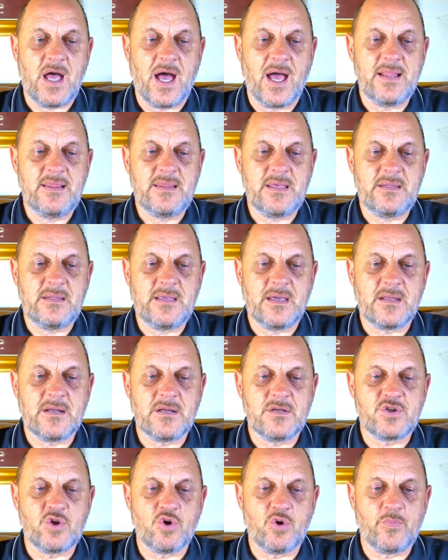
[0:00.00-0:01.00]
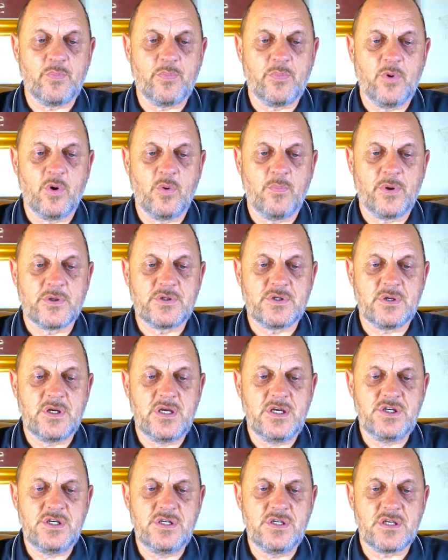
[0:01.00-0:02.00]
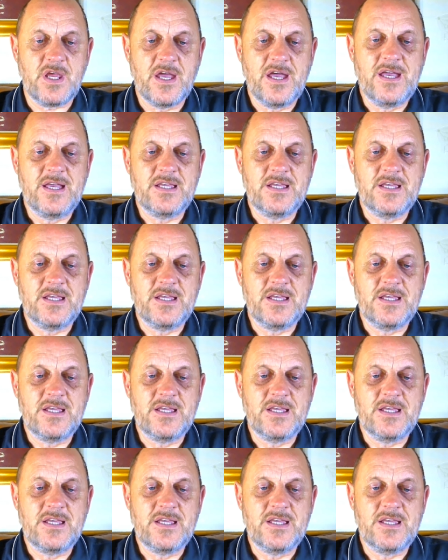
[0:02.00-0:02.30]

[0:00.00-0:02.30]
anti-terrorist operations,